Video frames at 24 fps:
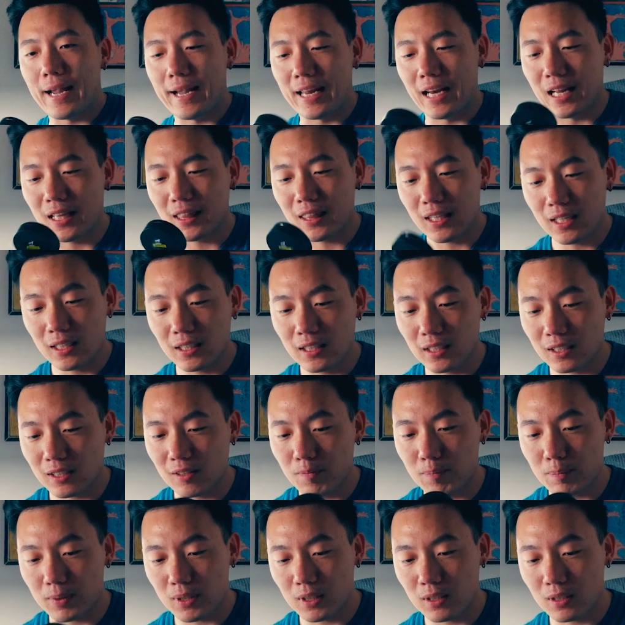and I think it
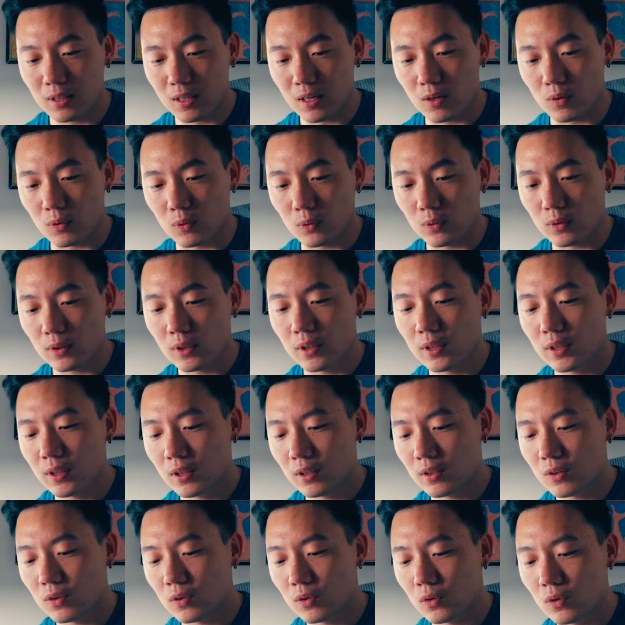could be a
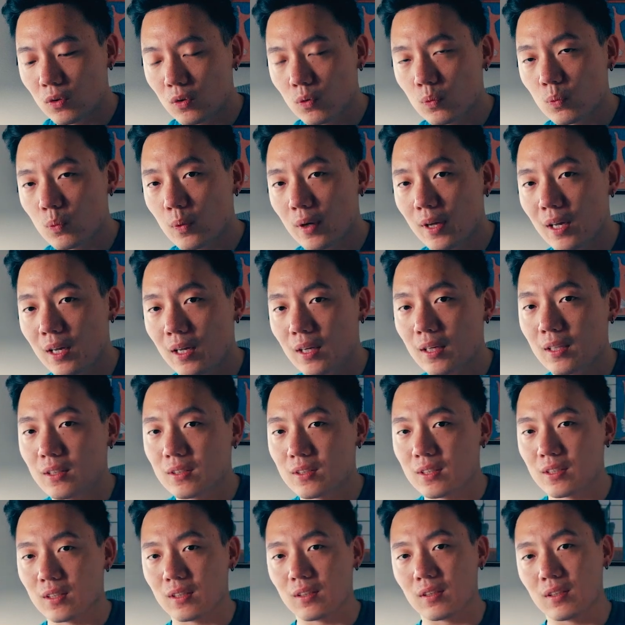really cool way
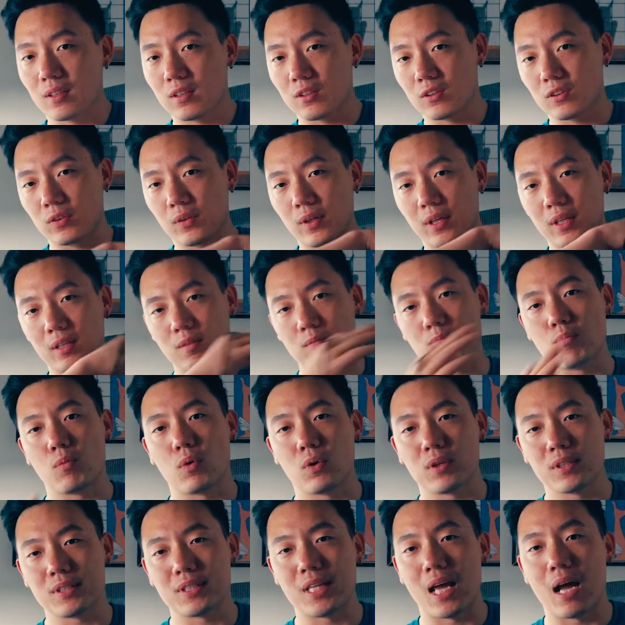to create
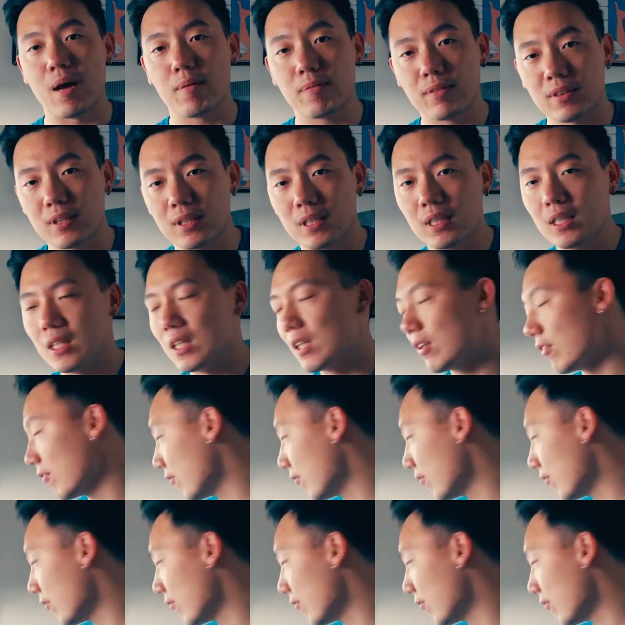more depth in the